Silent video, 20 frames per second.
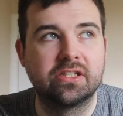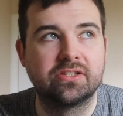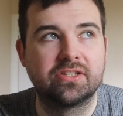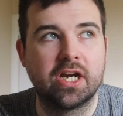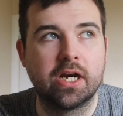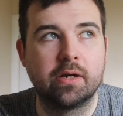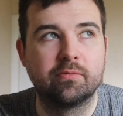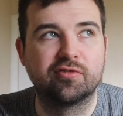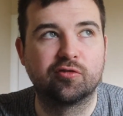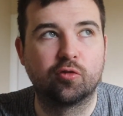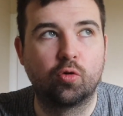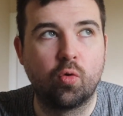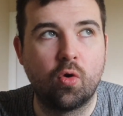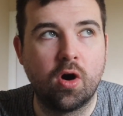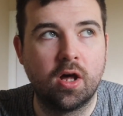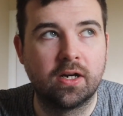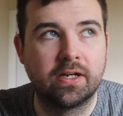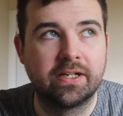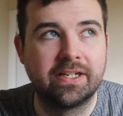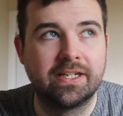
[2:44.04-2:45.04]
in terms of
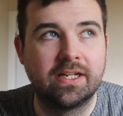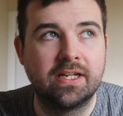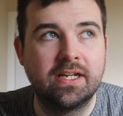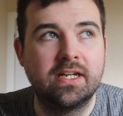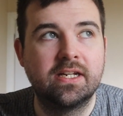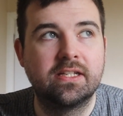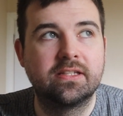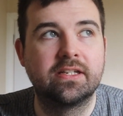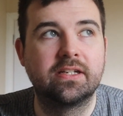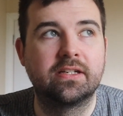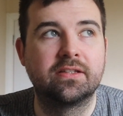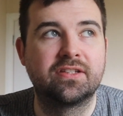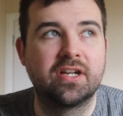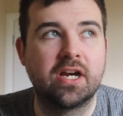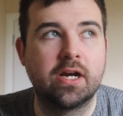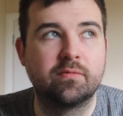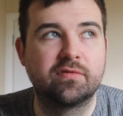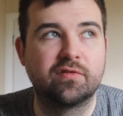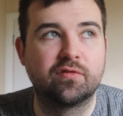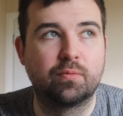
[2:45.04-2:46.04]
quality, I think in
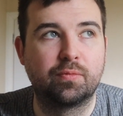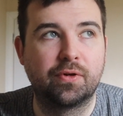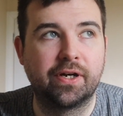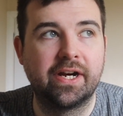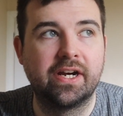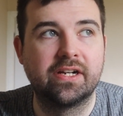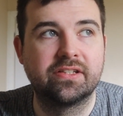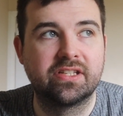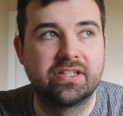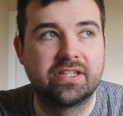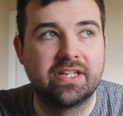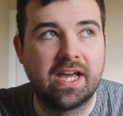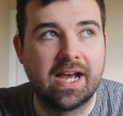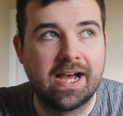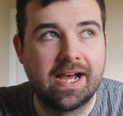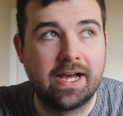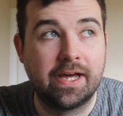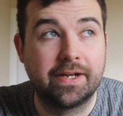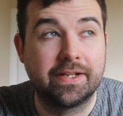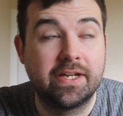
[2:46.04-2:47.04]
terms of the players that they
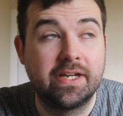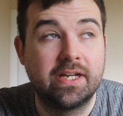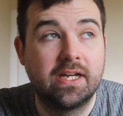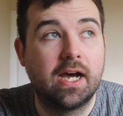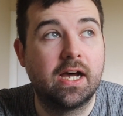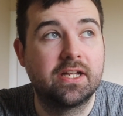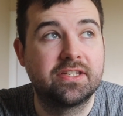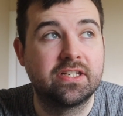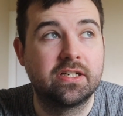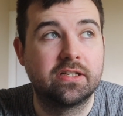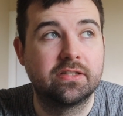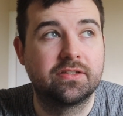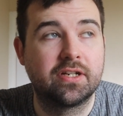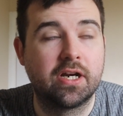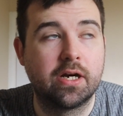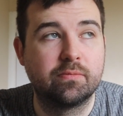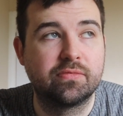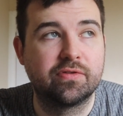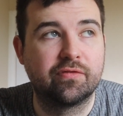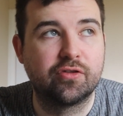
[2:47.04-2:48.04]
had, I think in
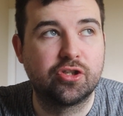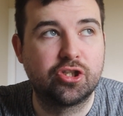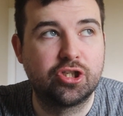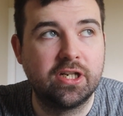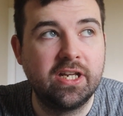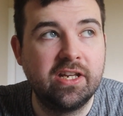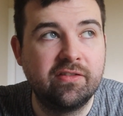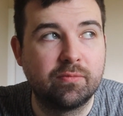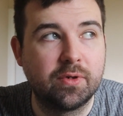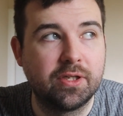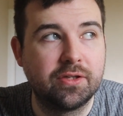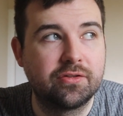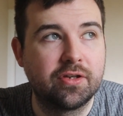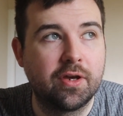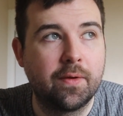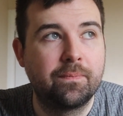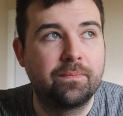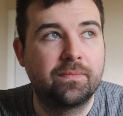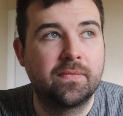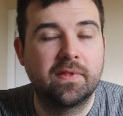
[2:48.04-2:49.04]
terms of achievement,
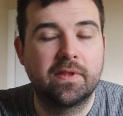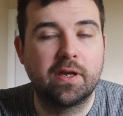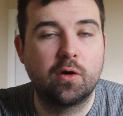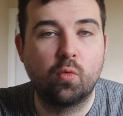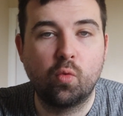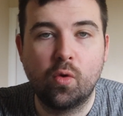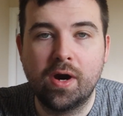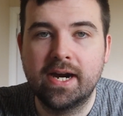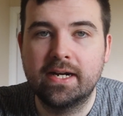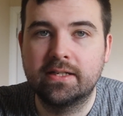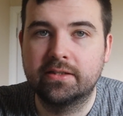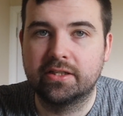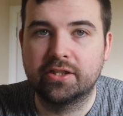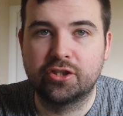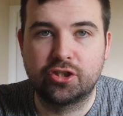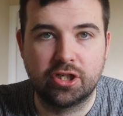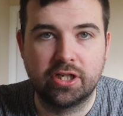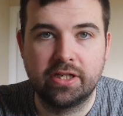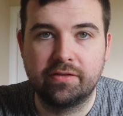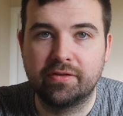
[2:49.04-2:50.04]
they weren't
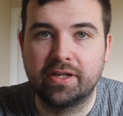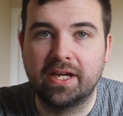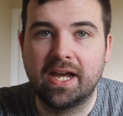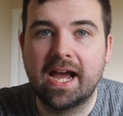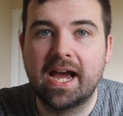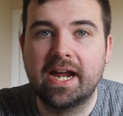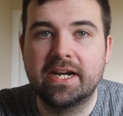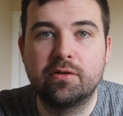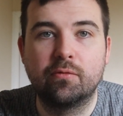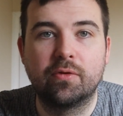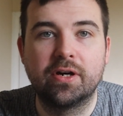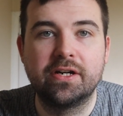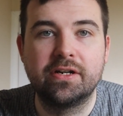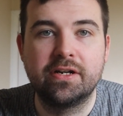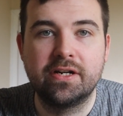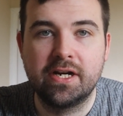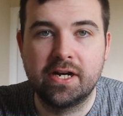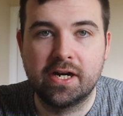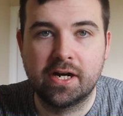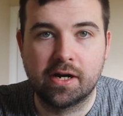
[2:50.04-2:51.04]
achieving anywhere
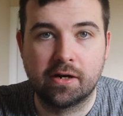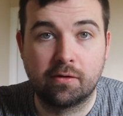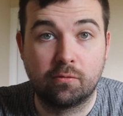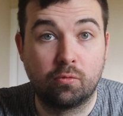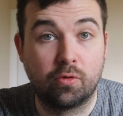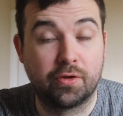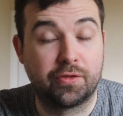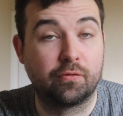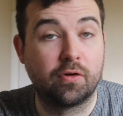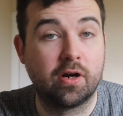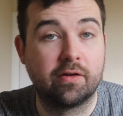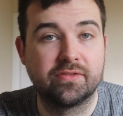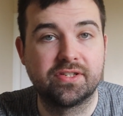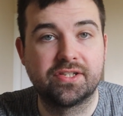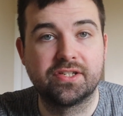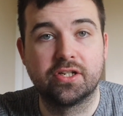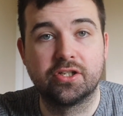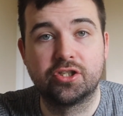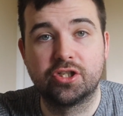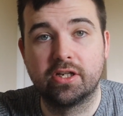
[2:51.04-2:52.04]
near what they're
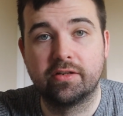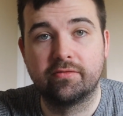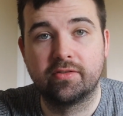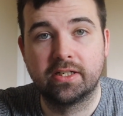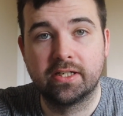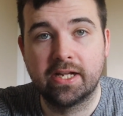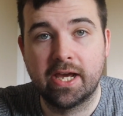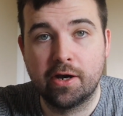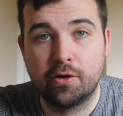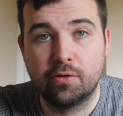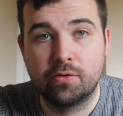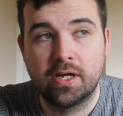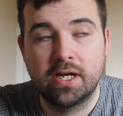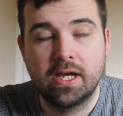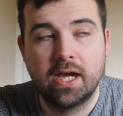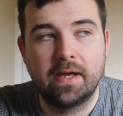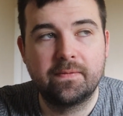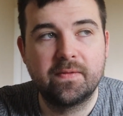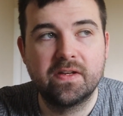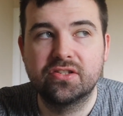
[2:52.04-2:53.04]
obviously achieving now,
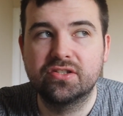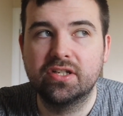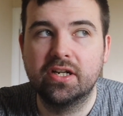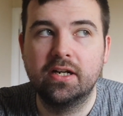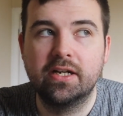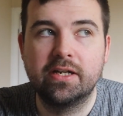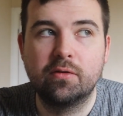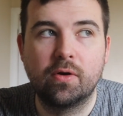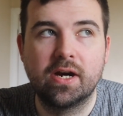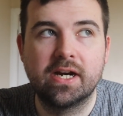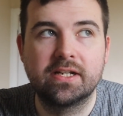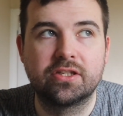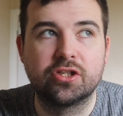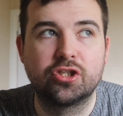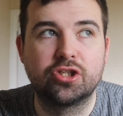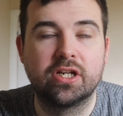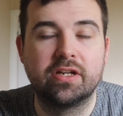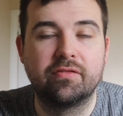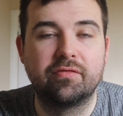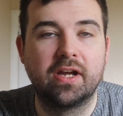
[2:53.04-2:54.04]
and they certainly weren't
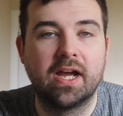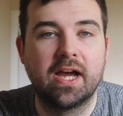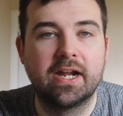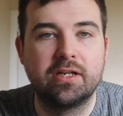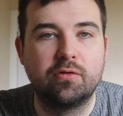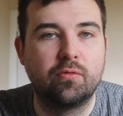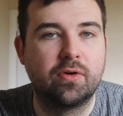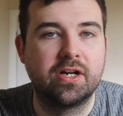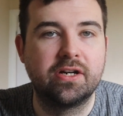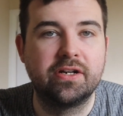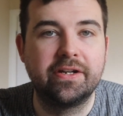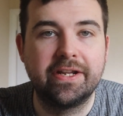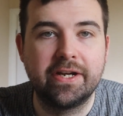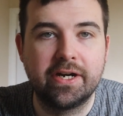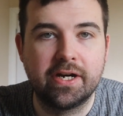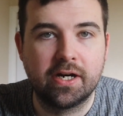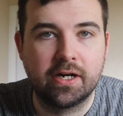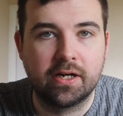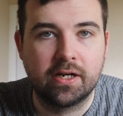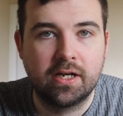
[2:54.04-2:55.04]
achieving anywhere
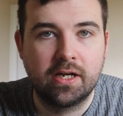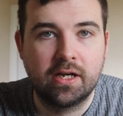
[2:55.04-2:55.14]
near